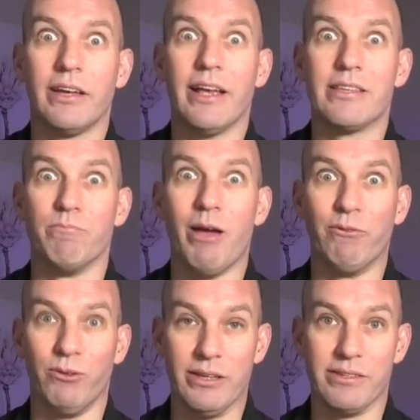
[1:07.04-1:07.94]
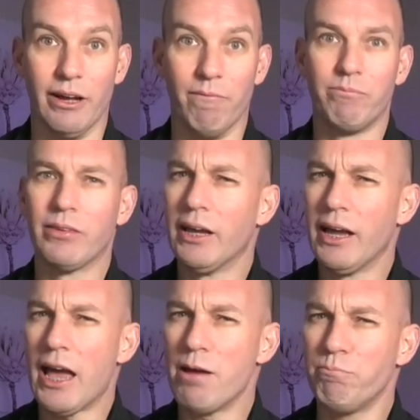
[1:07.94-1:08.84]
That's a mouthful, isn't it?
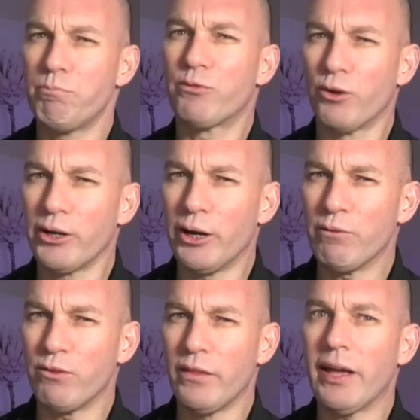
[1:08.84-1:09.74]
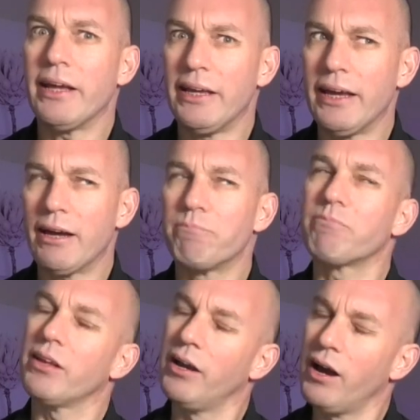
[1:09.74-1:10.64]
And before I go any further, yeah,
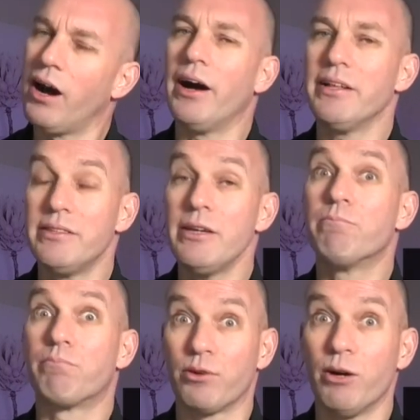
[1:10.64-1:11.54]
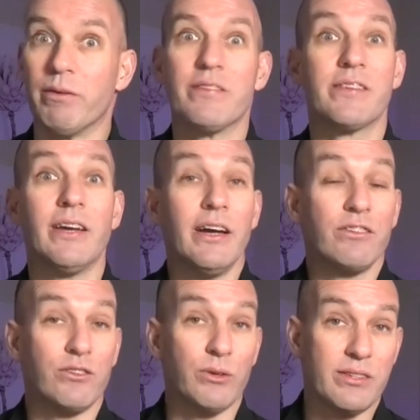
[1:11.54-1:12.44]
I did promise to do a